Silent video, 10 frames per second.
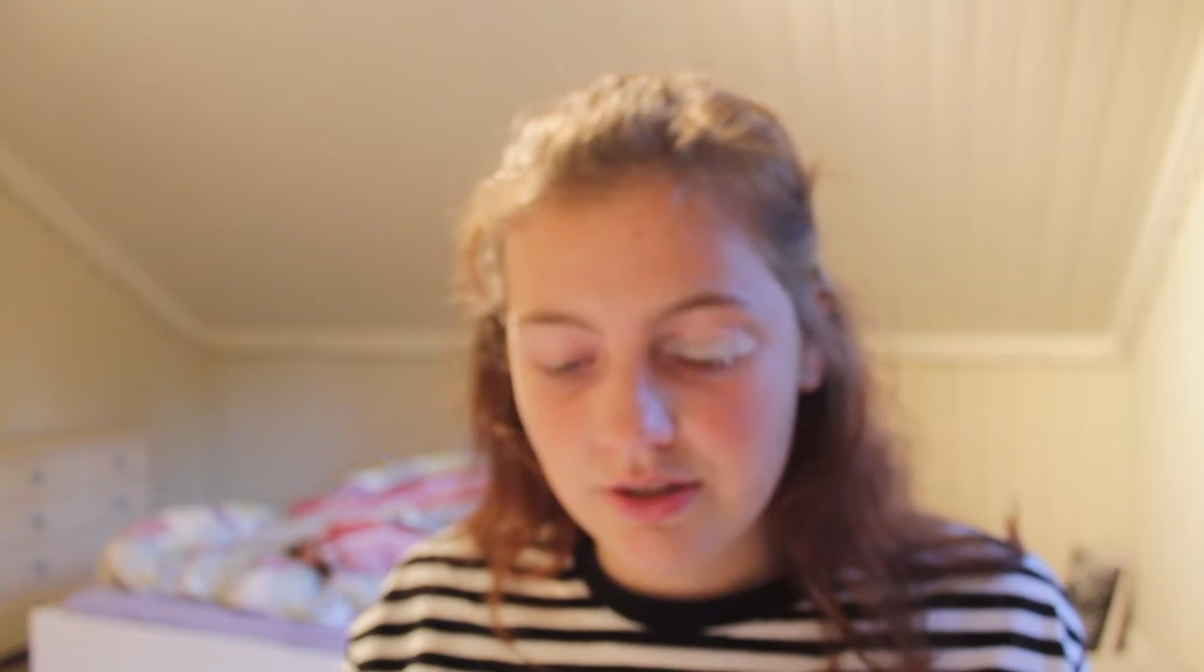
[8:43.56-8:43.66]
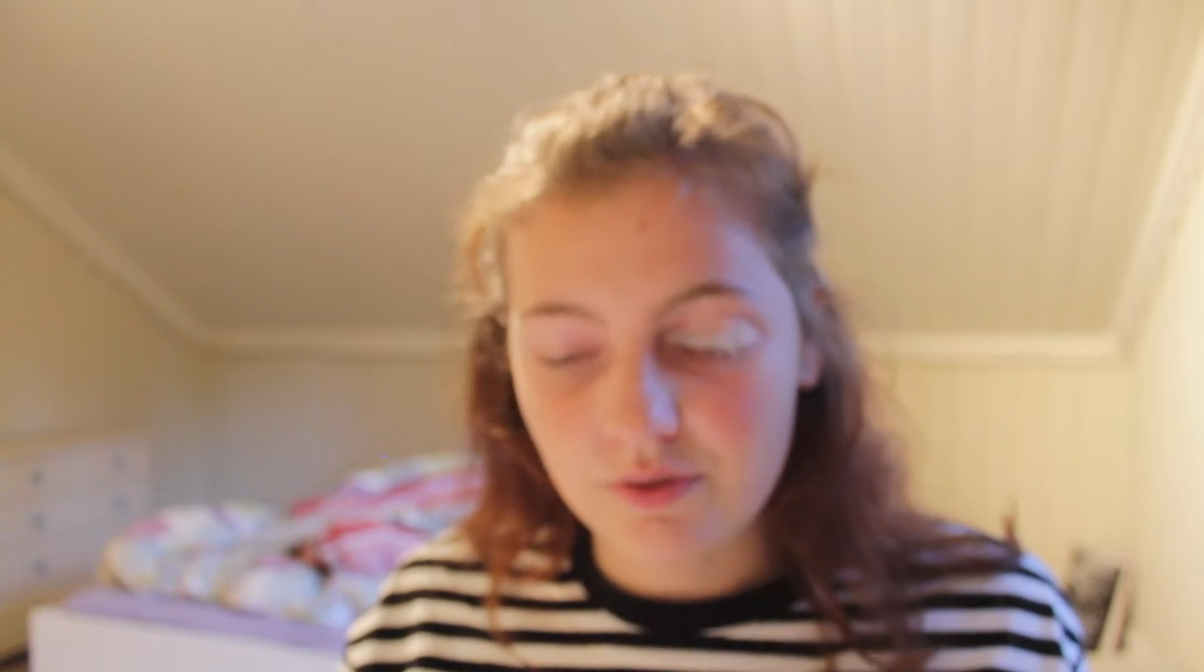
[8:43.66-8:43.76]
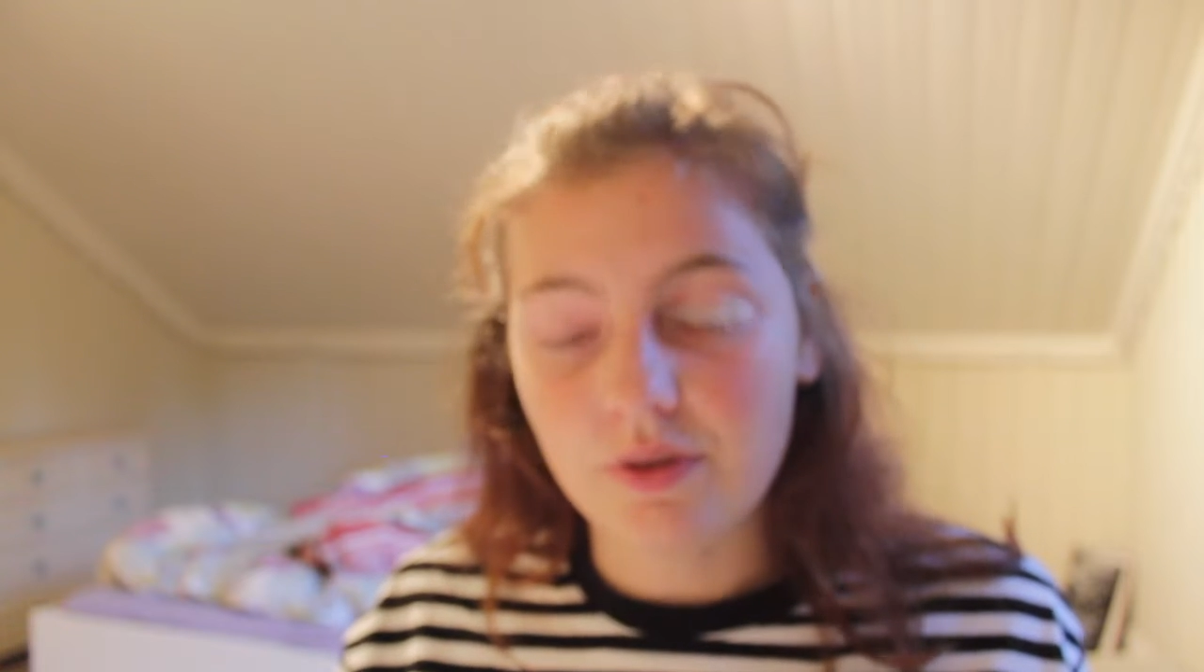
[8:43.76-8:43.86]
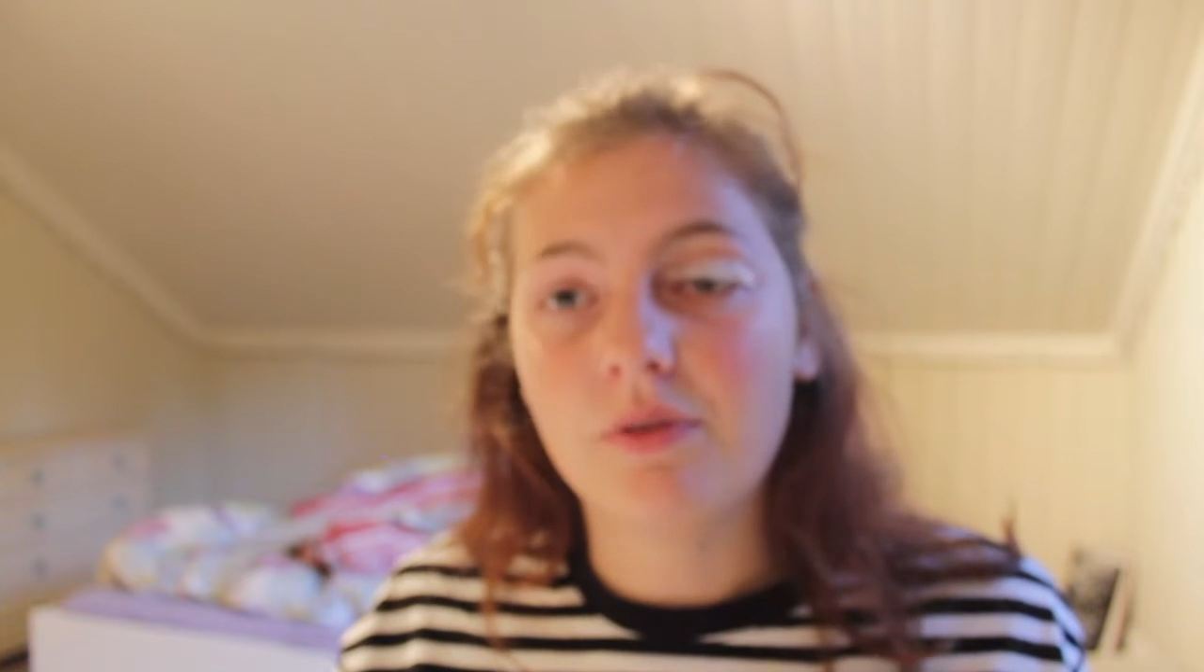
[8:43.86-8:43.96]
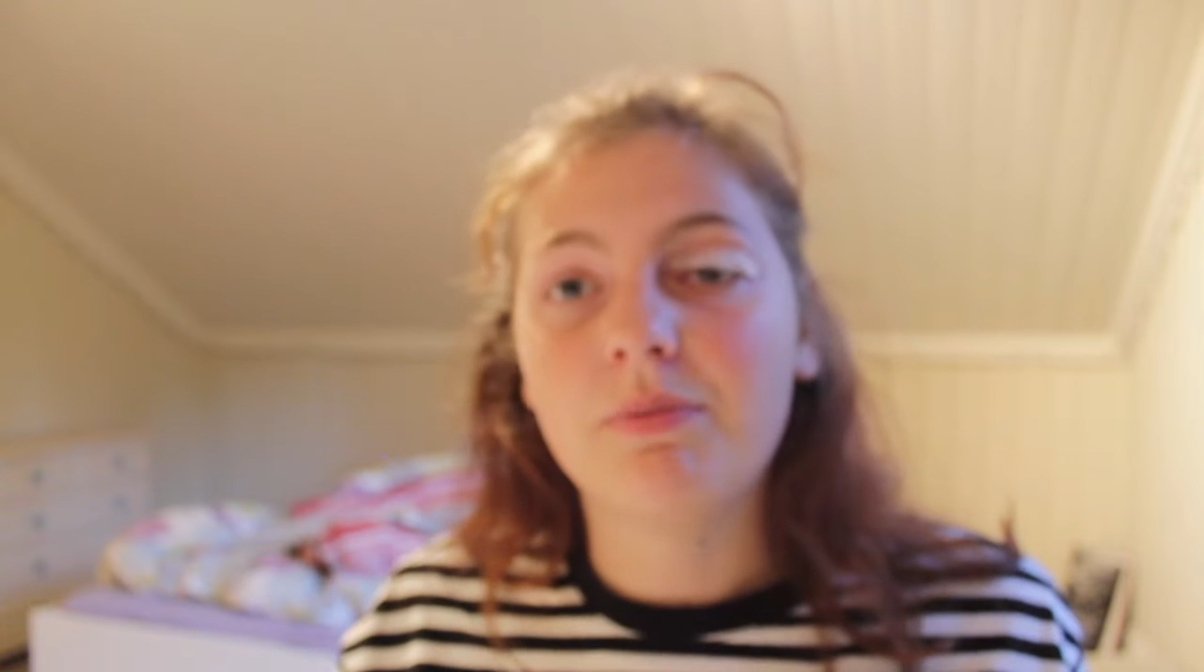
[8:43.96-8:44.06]

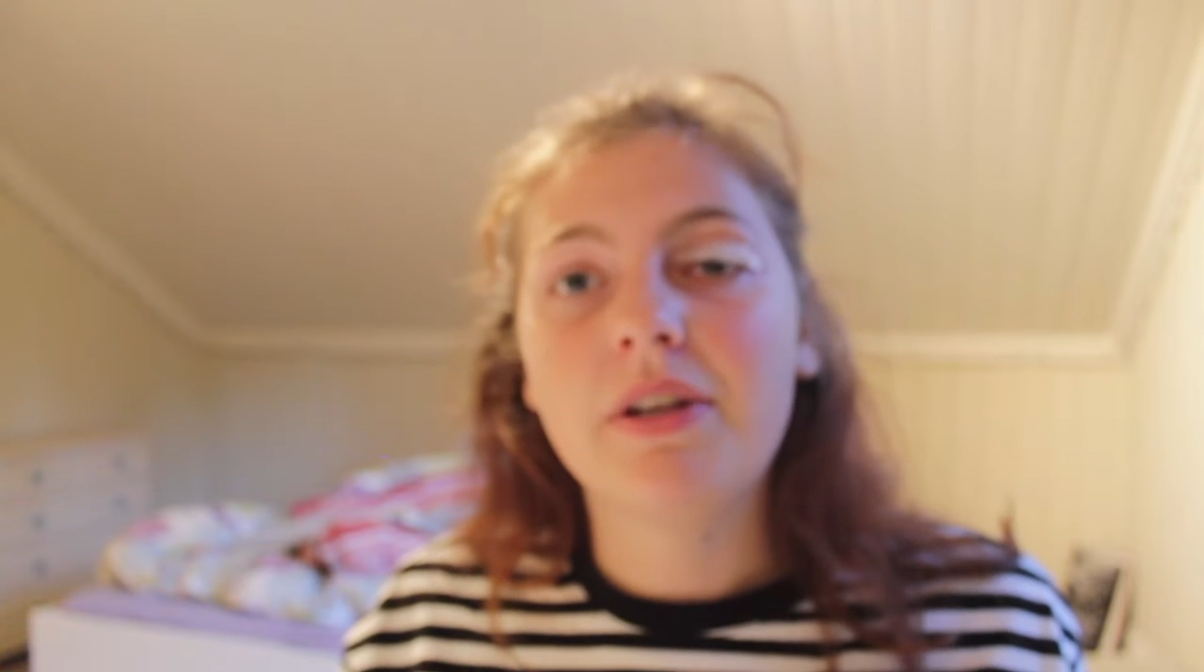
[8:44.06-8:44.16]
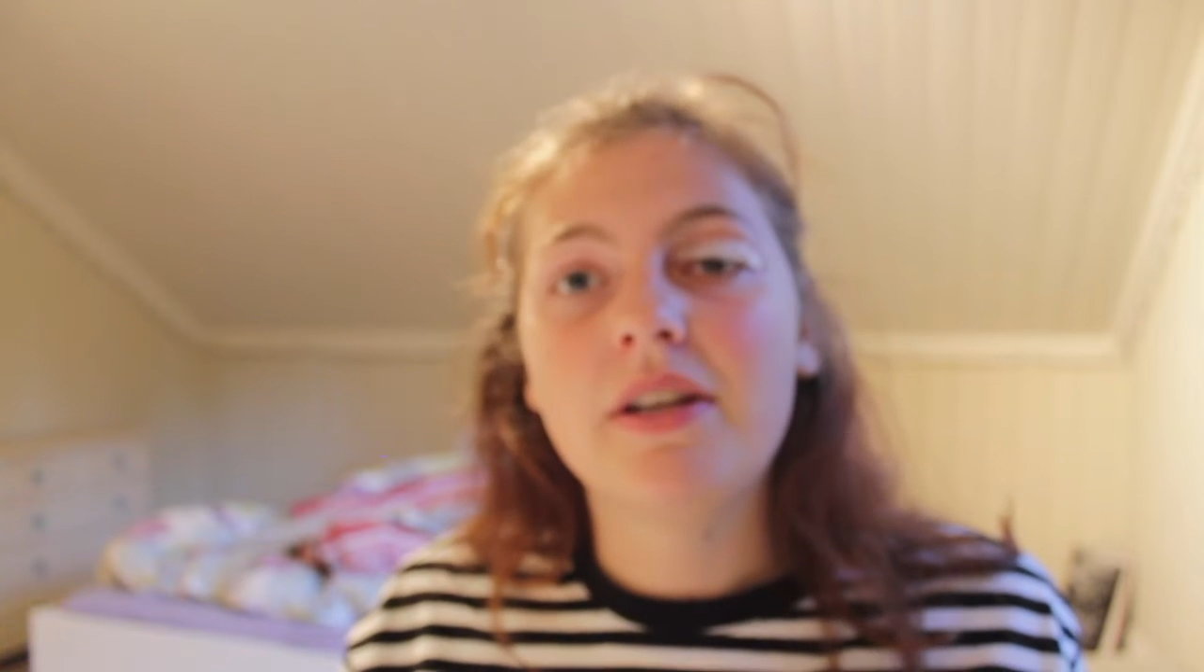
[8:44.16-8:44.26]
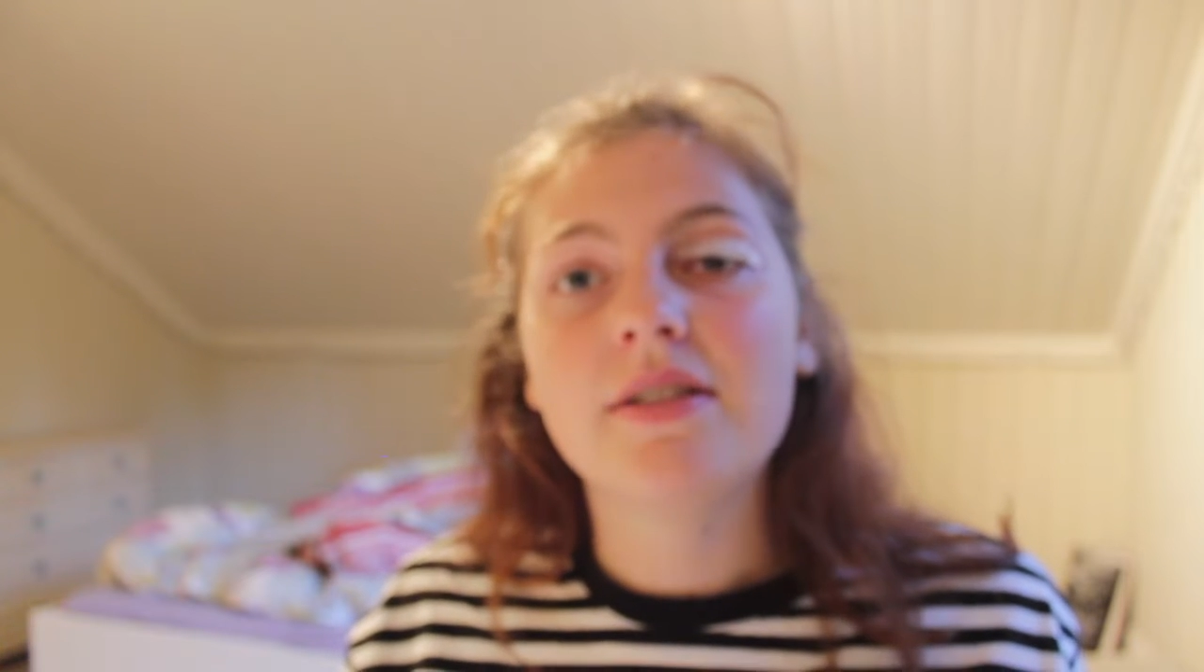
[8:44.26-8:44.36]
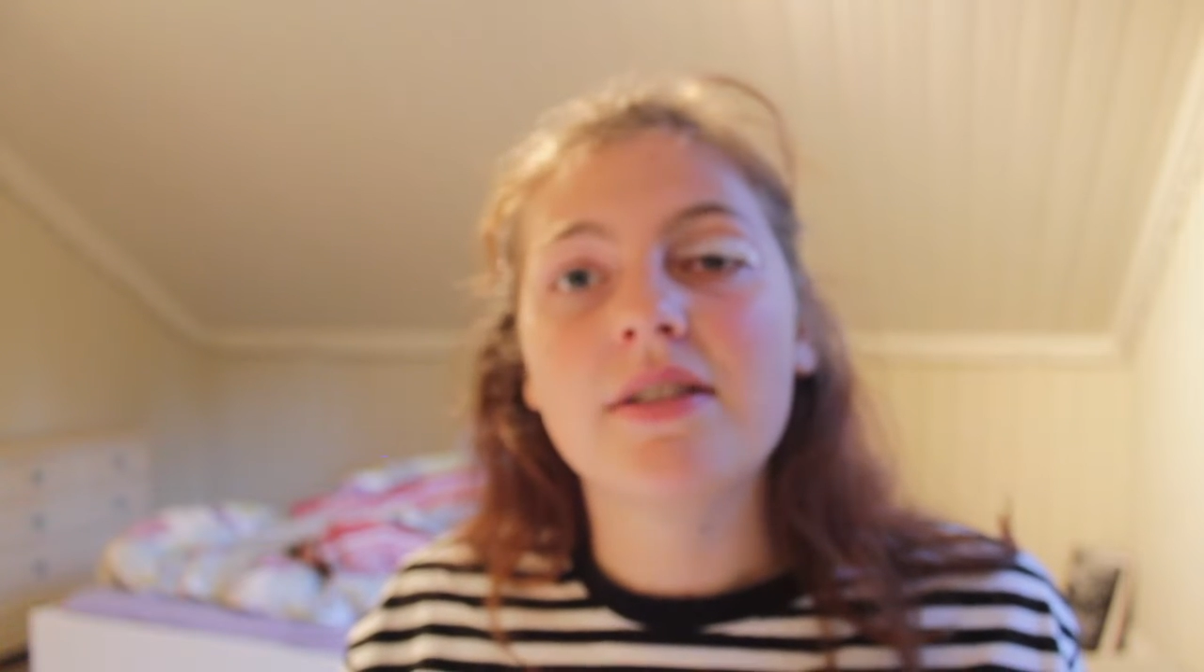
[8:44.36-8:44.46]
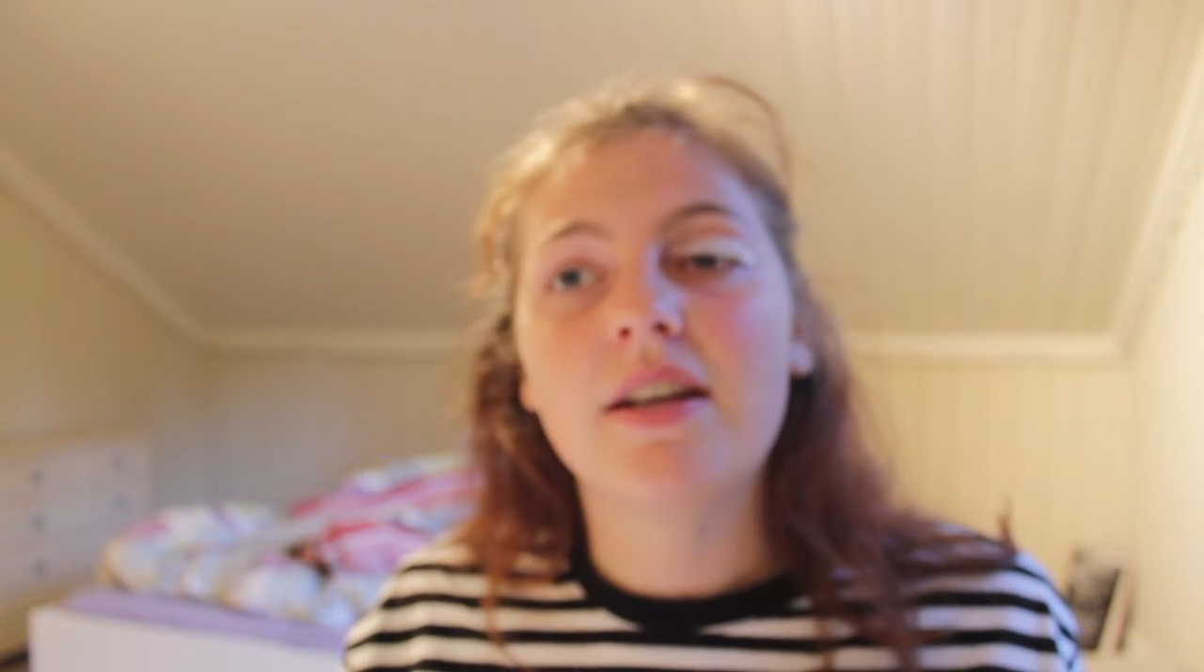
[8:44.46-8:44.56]
12 minutes,